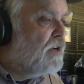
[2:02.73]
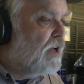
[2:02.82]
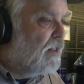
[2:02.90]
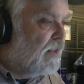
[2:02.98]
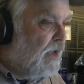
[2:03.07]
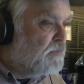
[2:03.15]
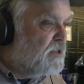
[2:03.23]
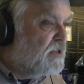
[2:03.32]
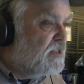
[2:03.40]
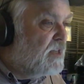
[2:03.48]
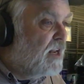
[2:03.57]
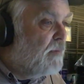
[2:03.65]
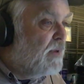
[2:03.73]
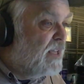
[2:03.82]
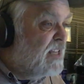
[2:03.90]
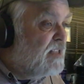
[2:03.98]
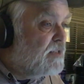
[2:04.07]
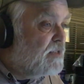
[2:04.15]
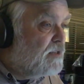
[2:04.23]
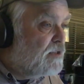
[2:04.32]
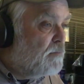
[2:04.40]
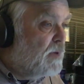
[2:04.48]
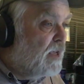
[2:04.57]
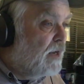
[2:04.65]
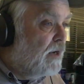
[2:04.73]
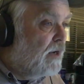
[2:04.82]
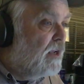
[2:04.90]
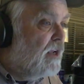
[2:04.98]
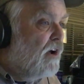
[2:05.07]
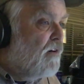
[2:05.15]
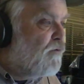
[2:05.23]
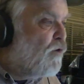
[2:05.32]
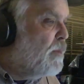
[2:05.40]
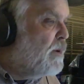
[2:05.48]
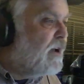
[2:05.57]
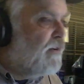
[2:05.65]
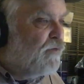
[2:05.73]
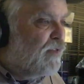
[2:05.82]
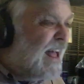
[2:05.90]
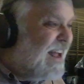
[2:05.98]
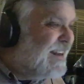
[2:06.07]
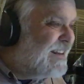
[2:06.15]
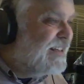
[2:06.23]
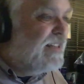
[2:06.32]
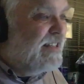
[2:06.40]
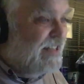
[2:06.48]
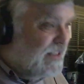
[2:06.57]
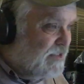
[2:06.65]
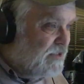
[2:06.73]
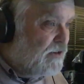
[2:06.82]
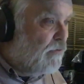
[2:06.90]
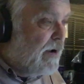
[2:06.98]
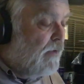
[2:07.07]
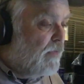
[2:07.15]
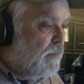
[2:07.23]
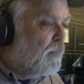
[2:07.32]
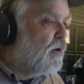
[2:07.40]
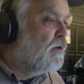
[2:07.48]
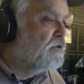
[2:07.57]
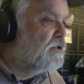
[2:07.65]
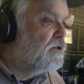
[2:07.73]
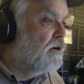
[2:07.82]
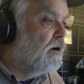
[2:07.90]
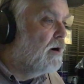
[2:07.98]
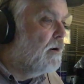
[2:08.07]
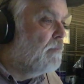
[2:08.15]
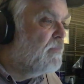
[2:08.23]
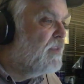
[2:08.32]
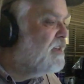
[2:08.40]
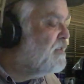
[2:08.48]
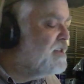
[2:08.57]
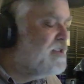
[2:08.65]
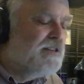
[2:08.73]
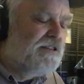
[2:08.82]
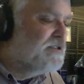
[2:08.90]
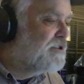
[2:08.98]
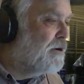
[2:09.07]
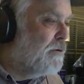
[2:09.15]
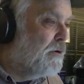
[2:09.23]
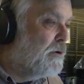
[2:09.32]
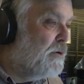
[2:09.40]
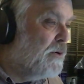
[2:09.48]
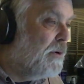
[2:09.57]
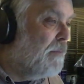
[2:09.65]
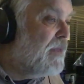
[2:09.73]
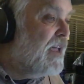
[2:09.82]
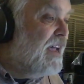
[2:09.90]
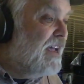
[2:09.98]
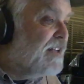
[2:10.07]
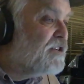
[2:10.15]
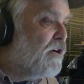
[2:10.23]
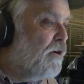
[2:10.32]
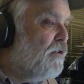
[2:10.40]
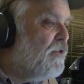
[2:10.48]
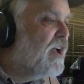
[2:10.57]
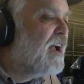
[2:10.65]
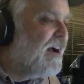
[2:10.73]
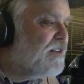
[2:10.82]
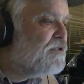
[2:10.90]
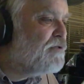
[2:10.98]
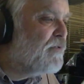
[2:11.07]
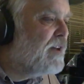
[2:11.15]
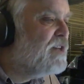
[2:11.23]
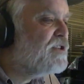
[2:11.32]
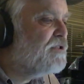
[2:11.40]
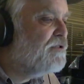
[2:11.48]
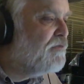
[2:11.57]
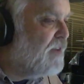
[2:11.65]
collapses and it begins to spin, forming a flattened disk around the protostar. This is so cool. It's called the conservation of